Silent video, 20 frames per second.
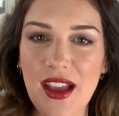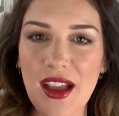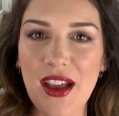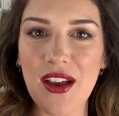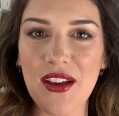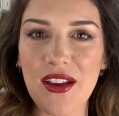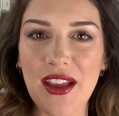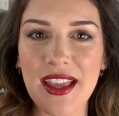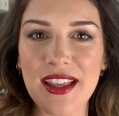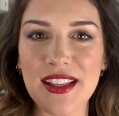
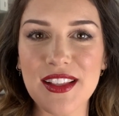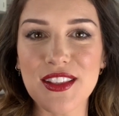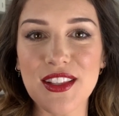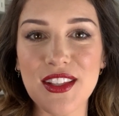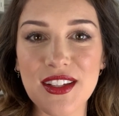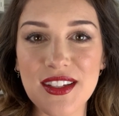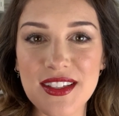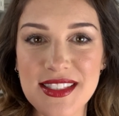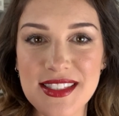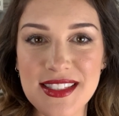Okay,
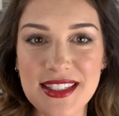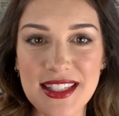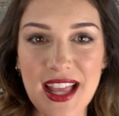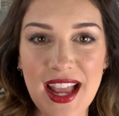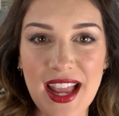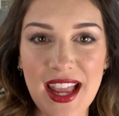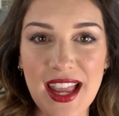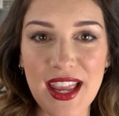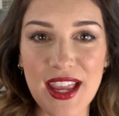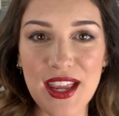looks
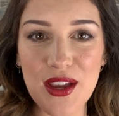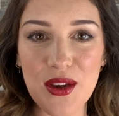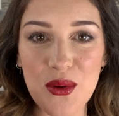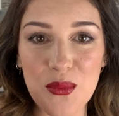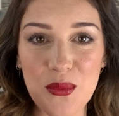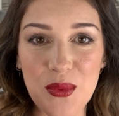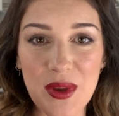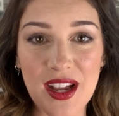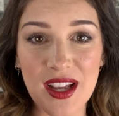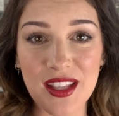like
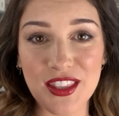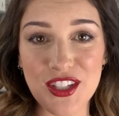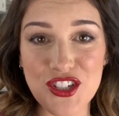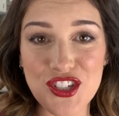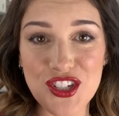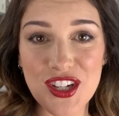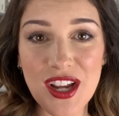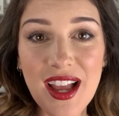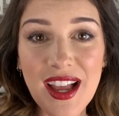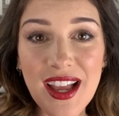we got the
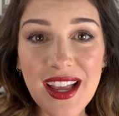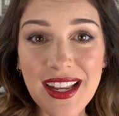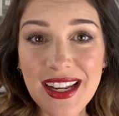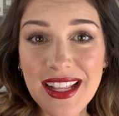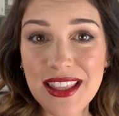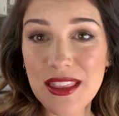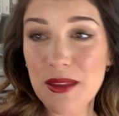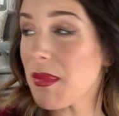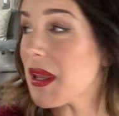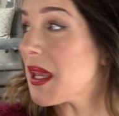shot
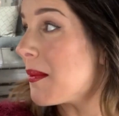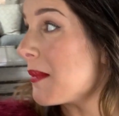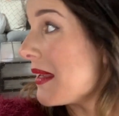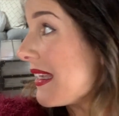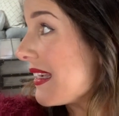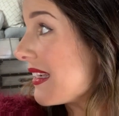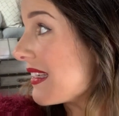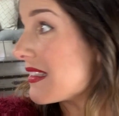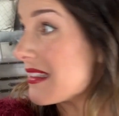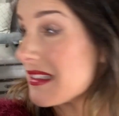and the baby
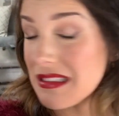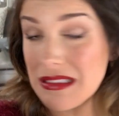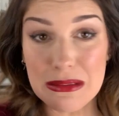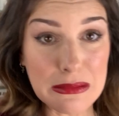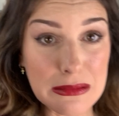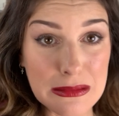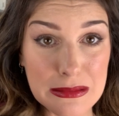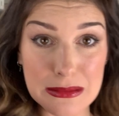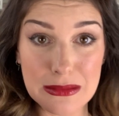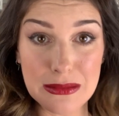is
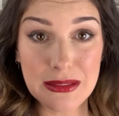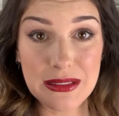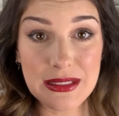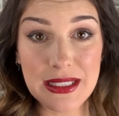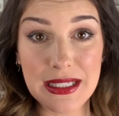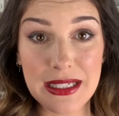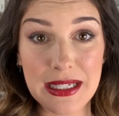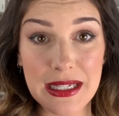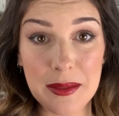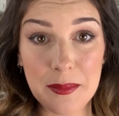still
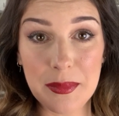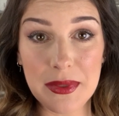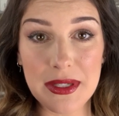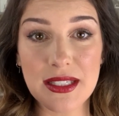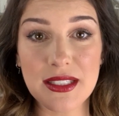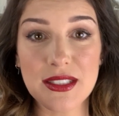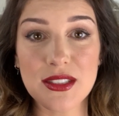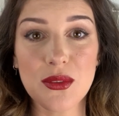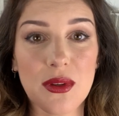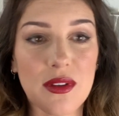currently
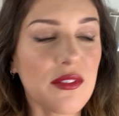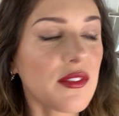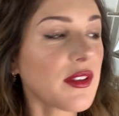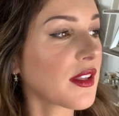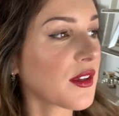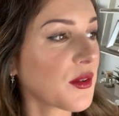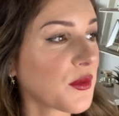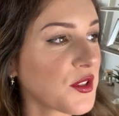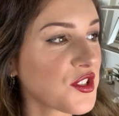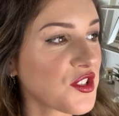napping, so I feel
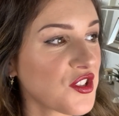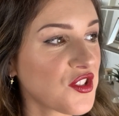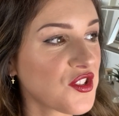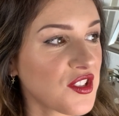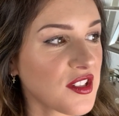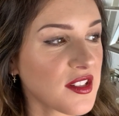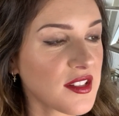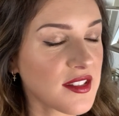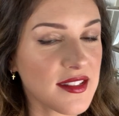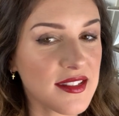like we should
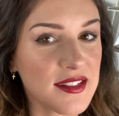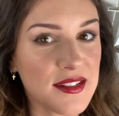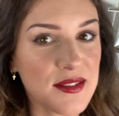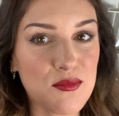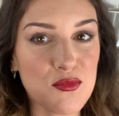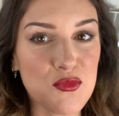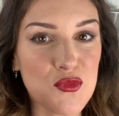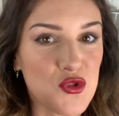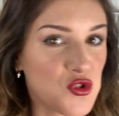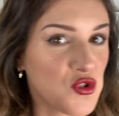just
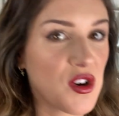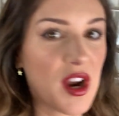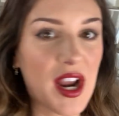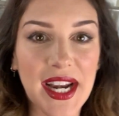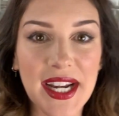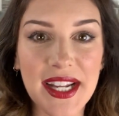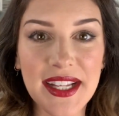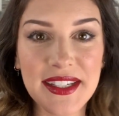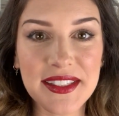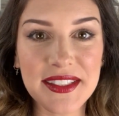
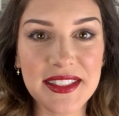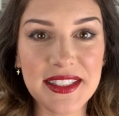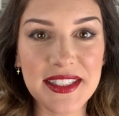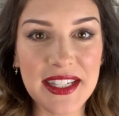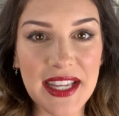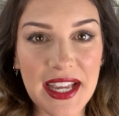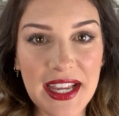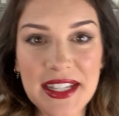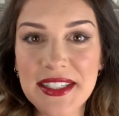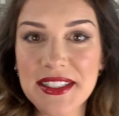try to
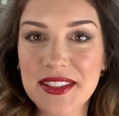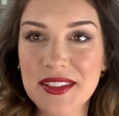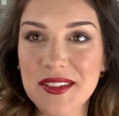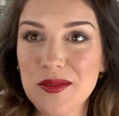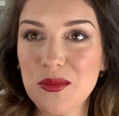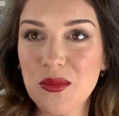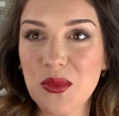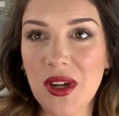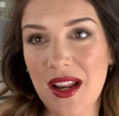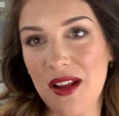get
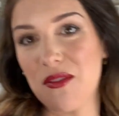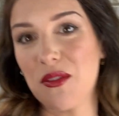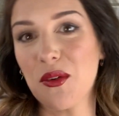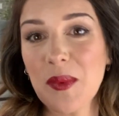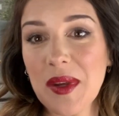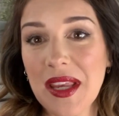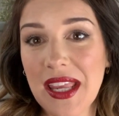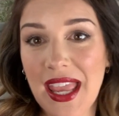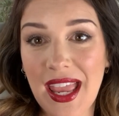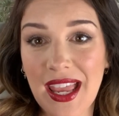whatever
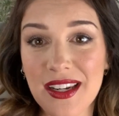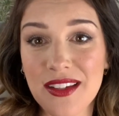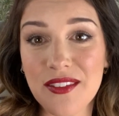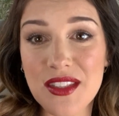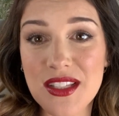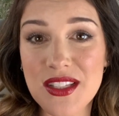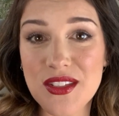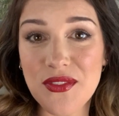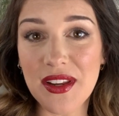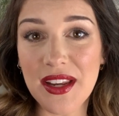we can of
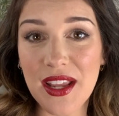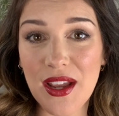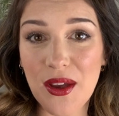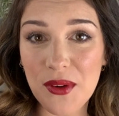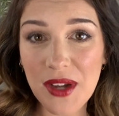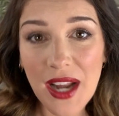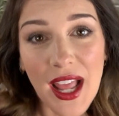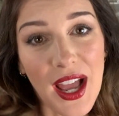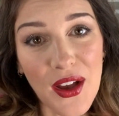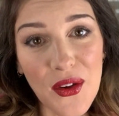this video
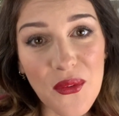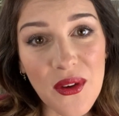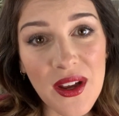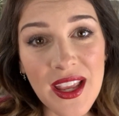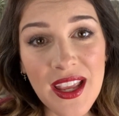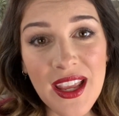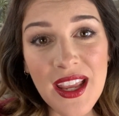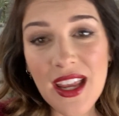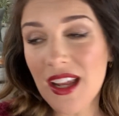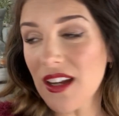now.
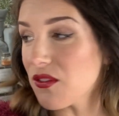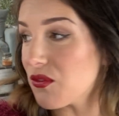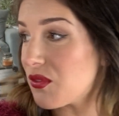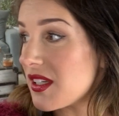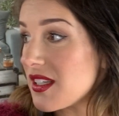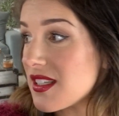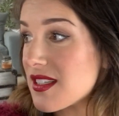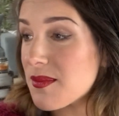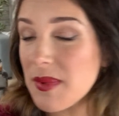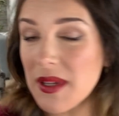And if we
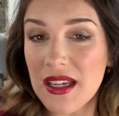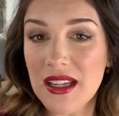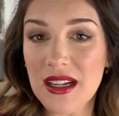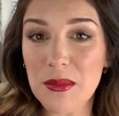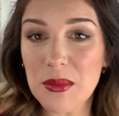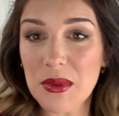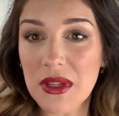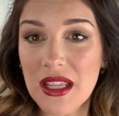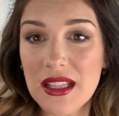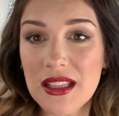need to pick it
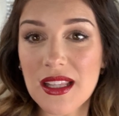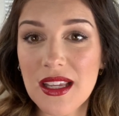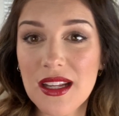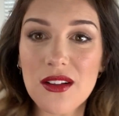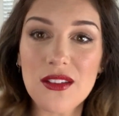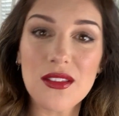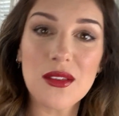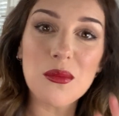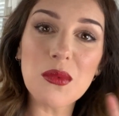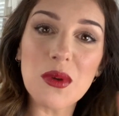up again
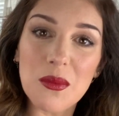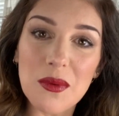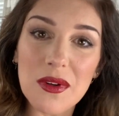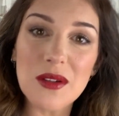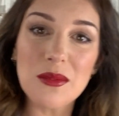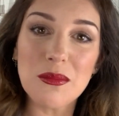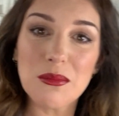later, then we will,